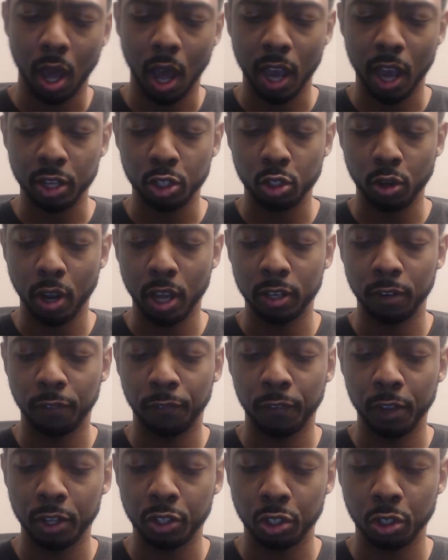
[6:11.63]
I tried to
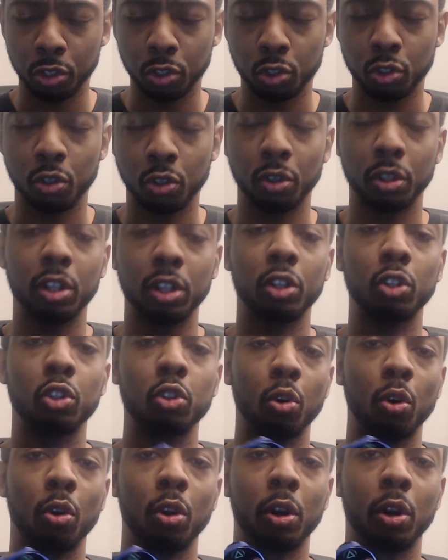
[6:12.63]
fix the
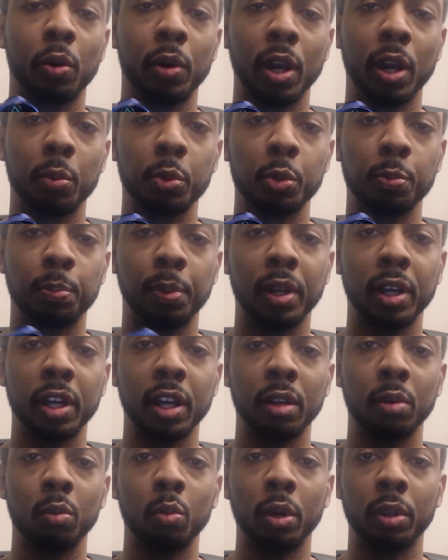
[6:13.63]
controller, and I was
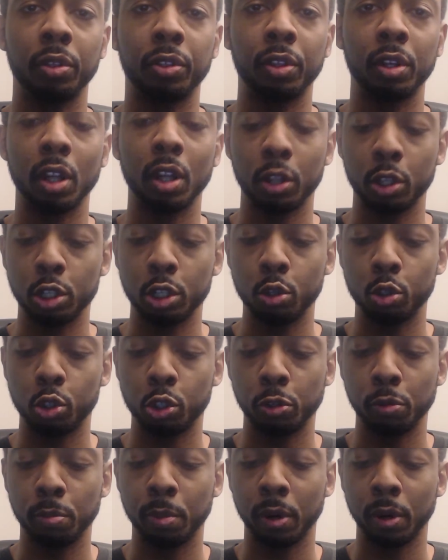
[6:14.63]
playing with another
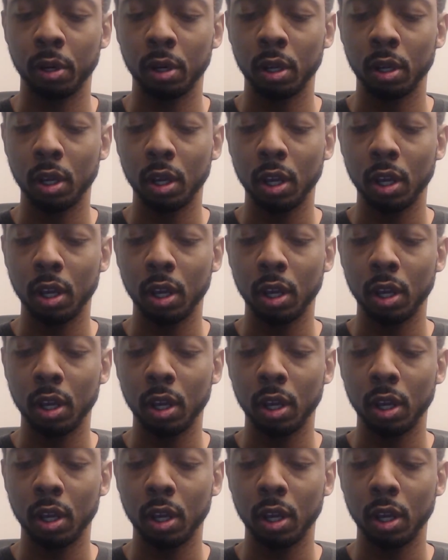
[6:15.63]
YouTuber,